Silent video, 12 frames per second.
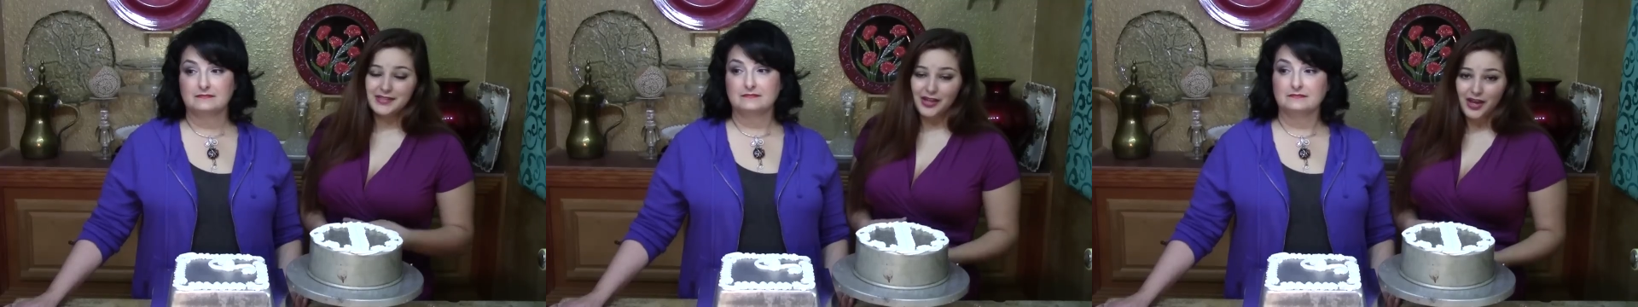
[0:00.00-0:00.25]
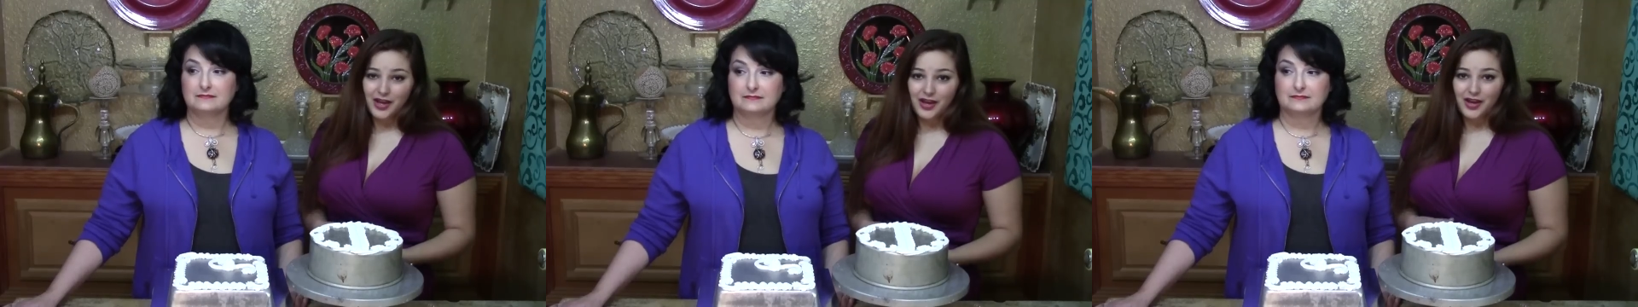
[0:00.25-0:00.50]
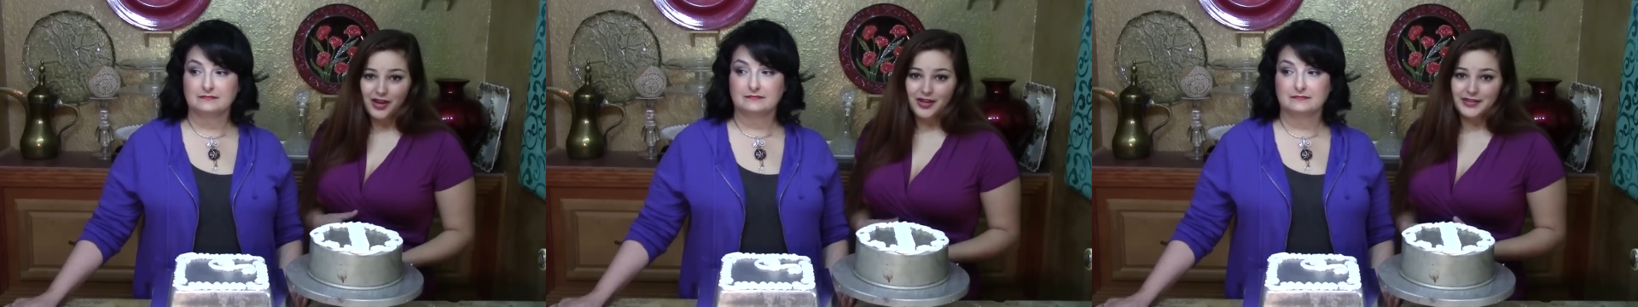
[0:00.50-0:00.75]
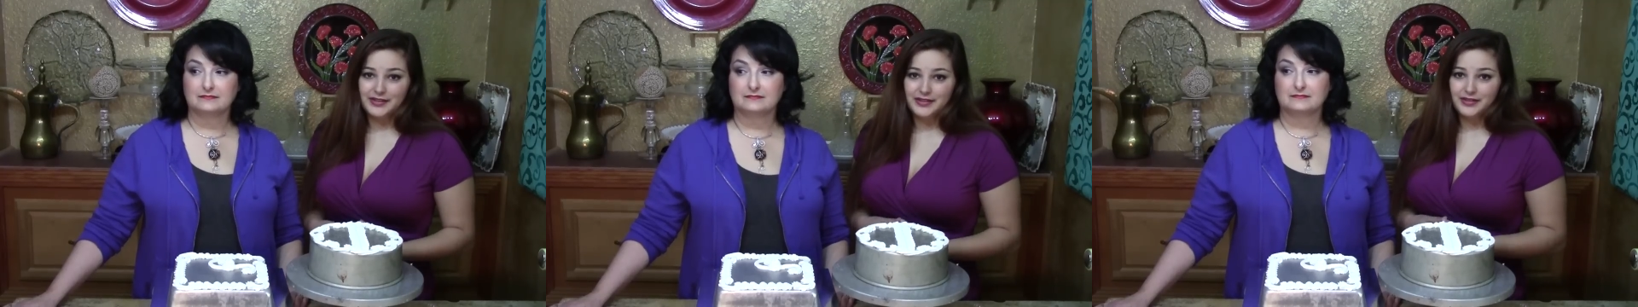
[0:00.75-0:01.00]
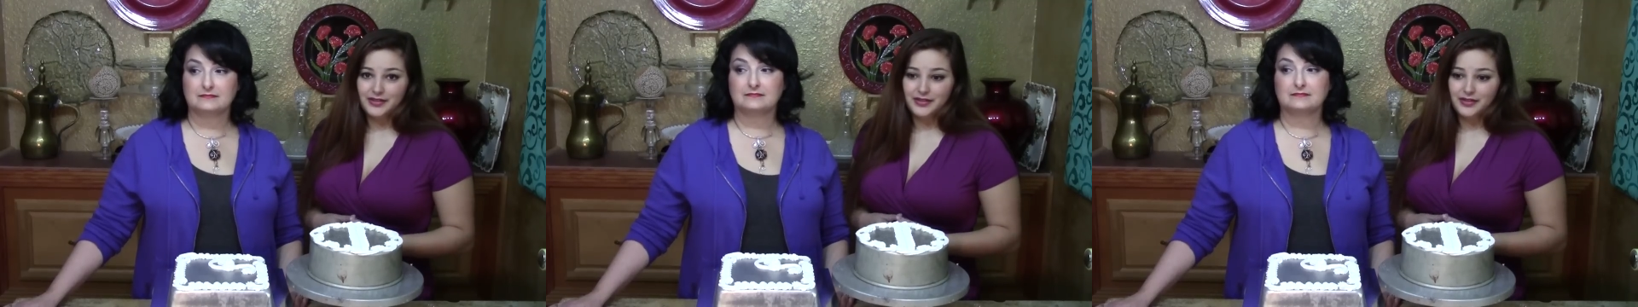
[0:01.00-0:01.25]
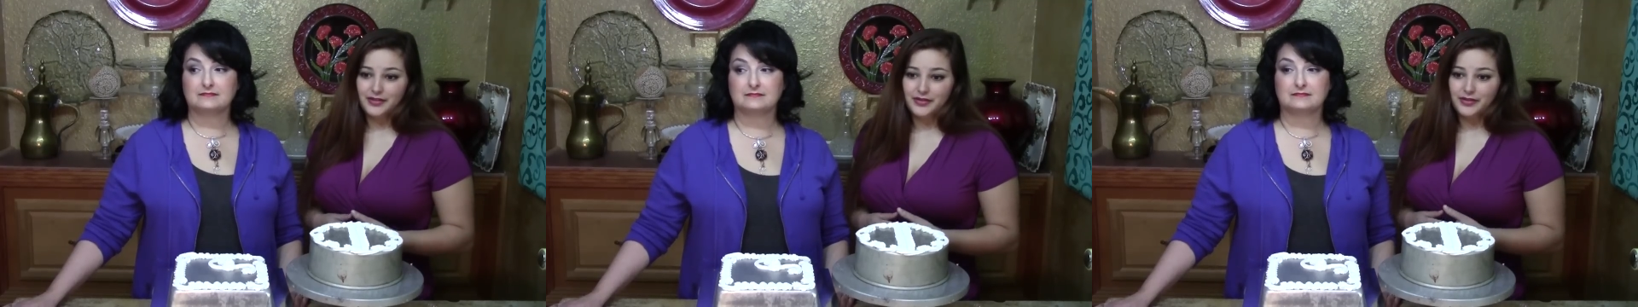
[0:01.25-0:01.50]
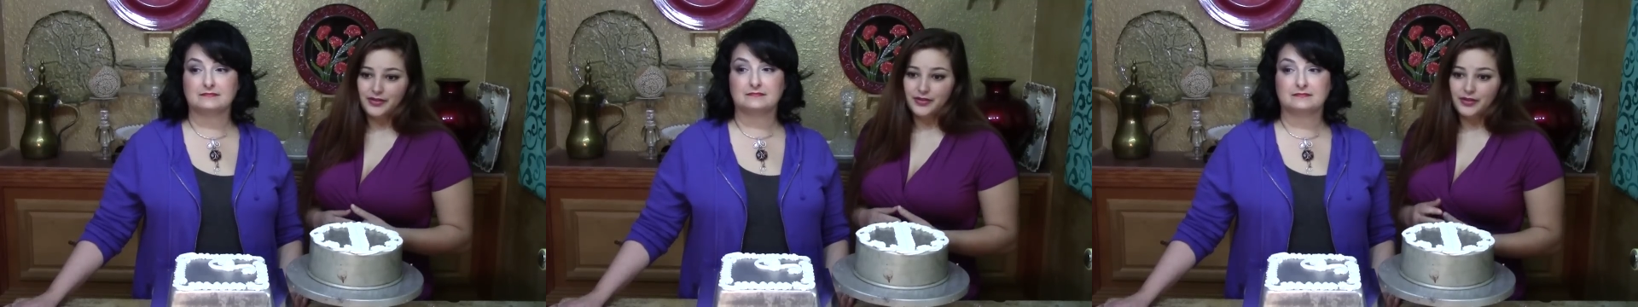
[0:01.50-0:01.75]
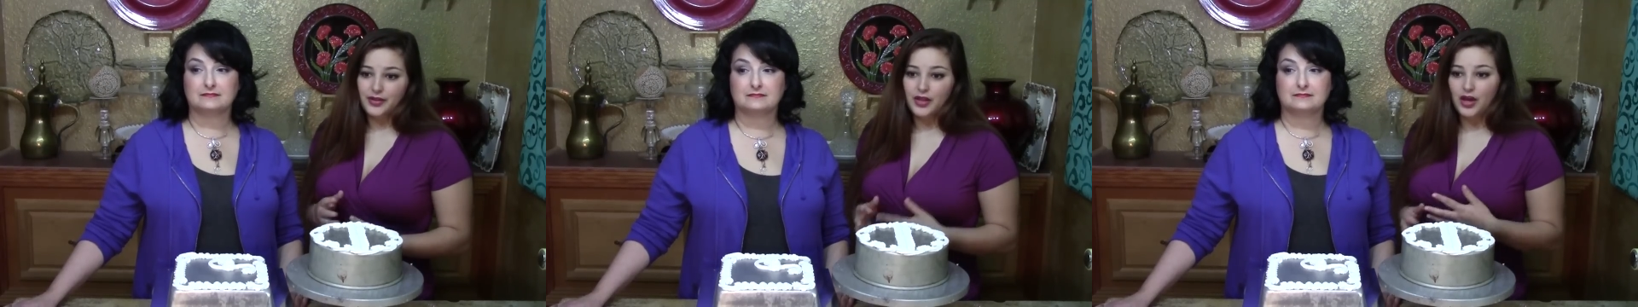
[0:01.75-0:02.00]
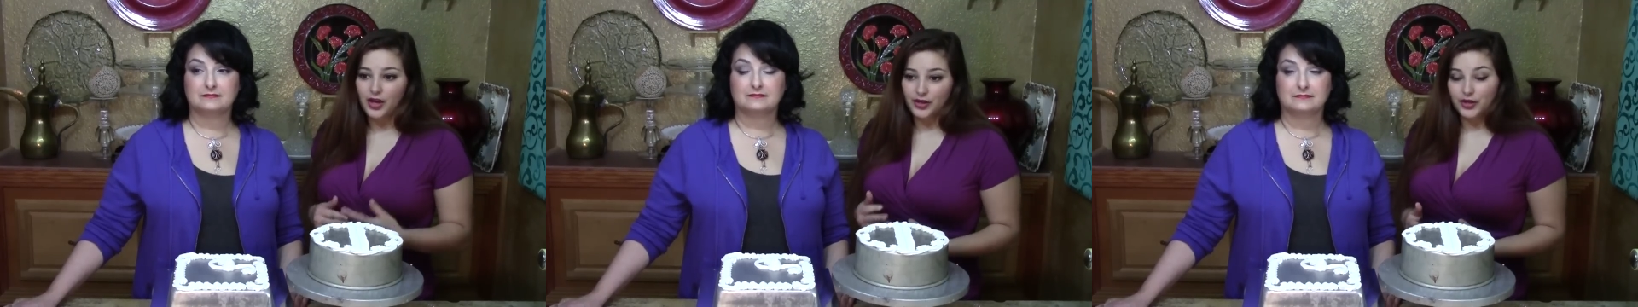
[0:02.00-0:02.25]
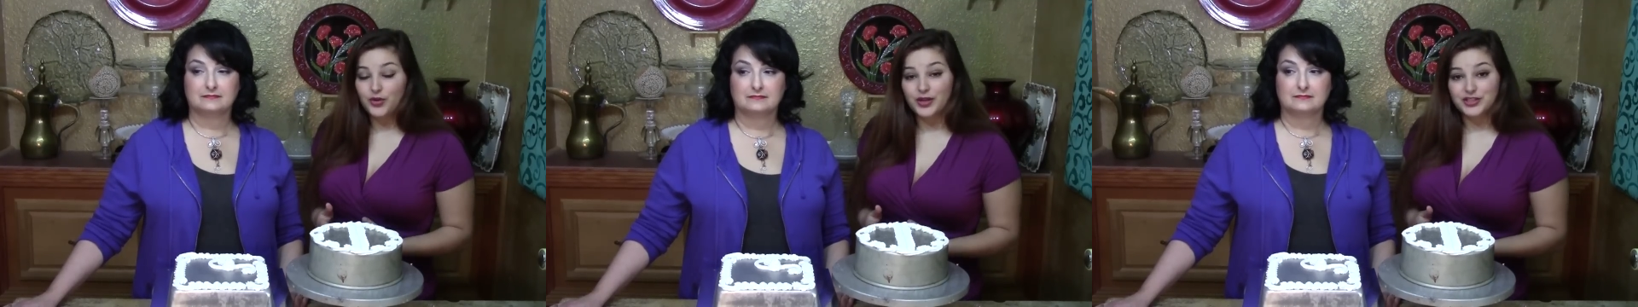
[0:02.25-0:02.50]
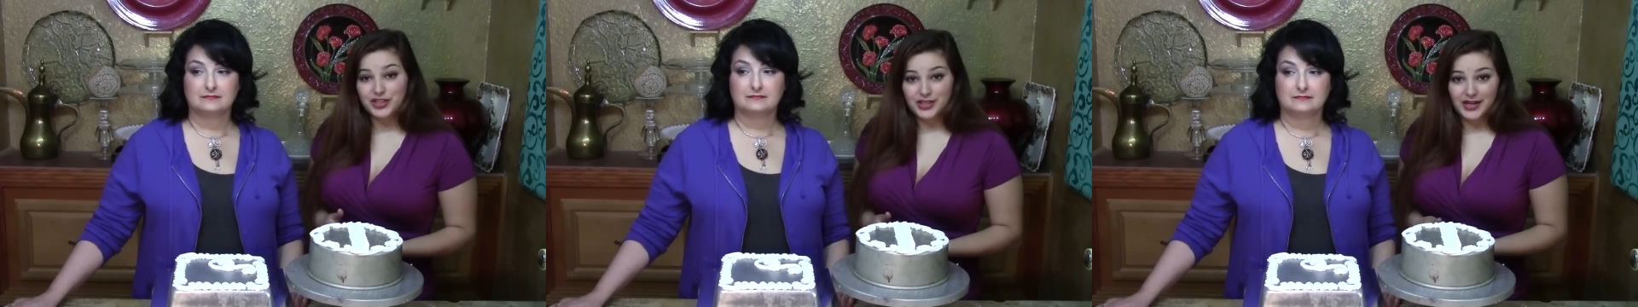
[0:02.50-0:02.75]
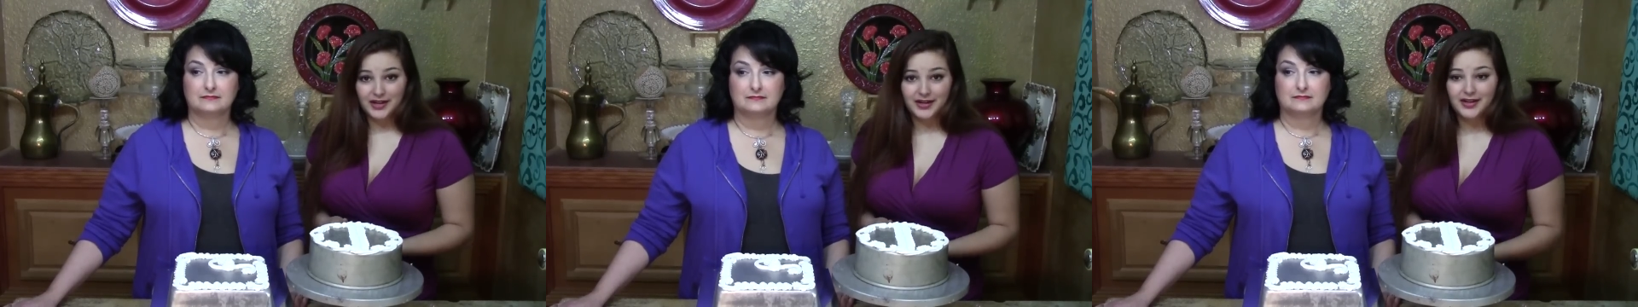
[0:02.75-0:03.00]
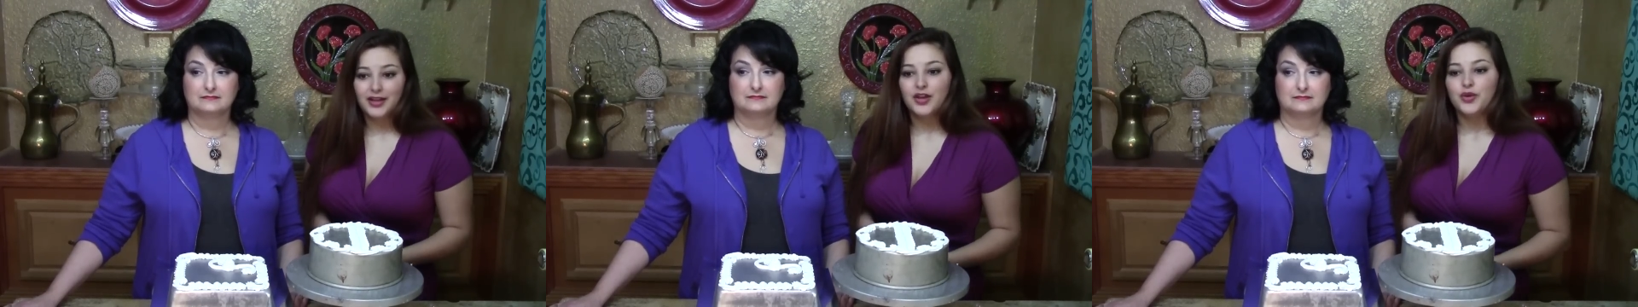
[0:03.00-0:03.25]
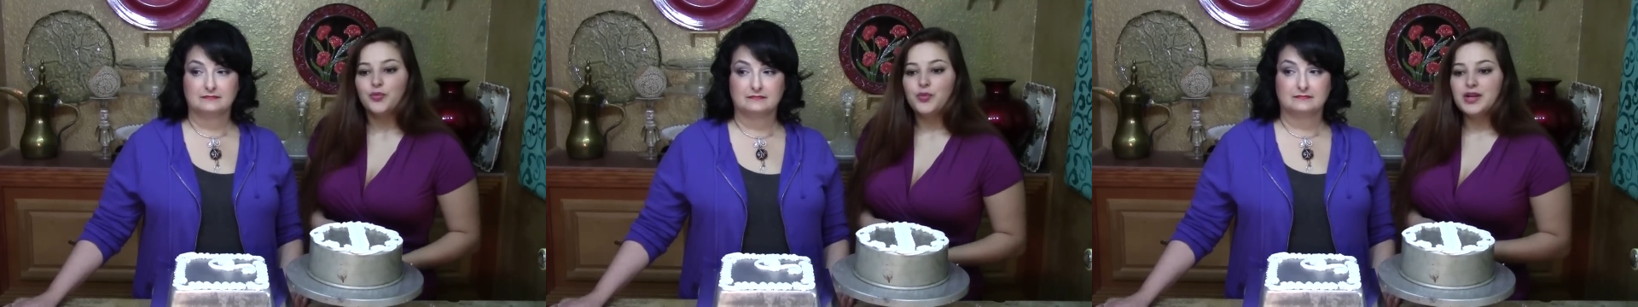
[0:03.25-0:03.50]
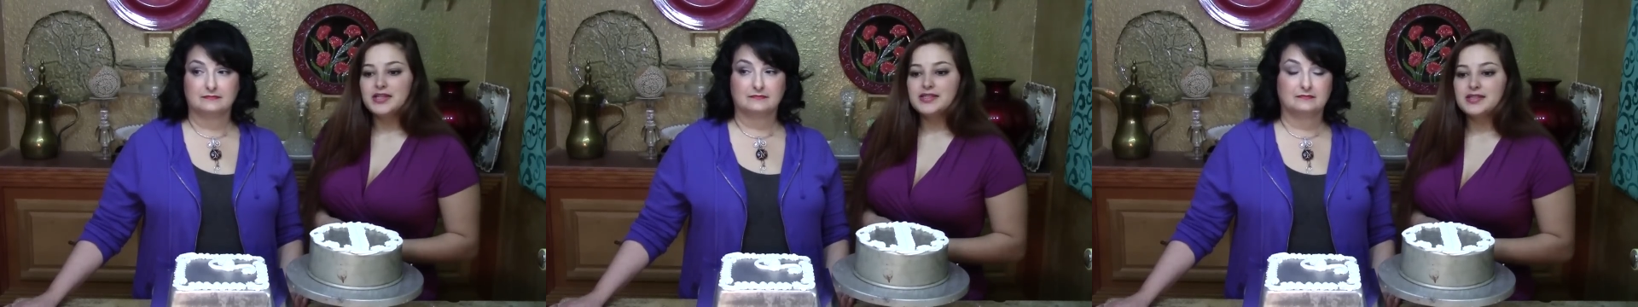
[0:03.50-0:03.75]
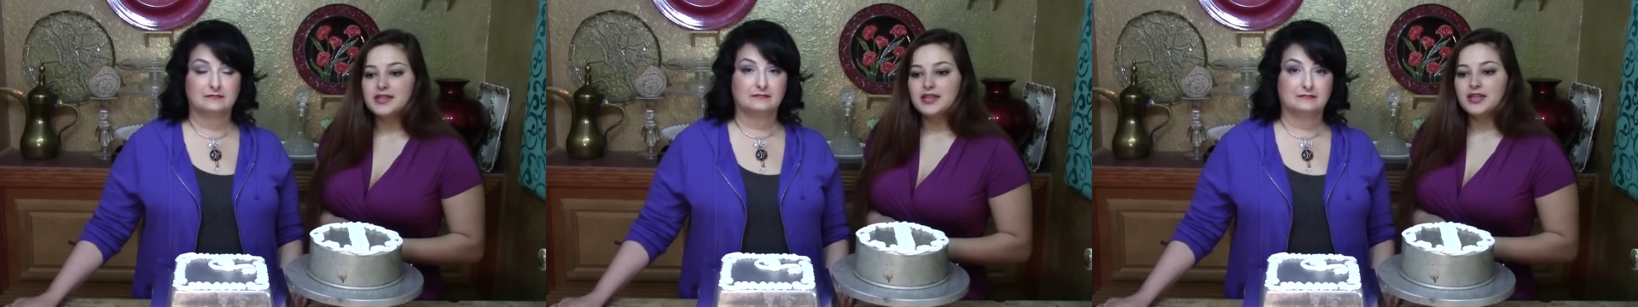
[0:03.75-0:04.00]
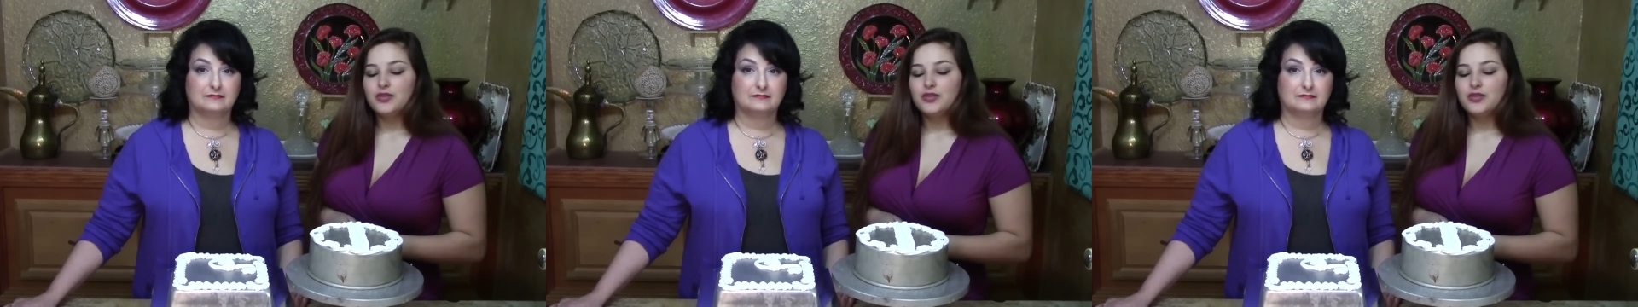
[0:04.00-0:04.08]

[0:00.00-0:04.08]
Speaker 1: saw on on our questionnaire was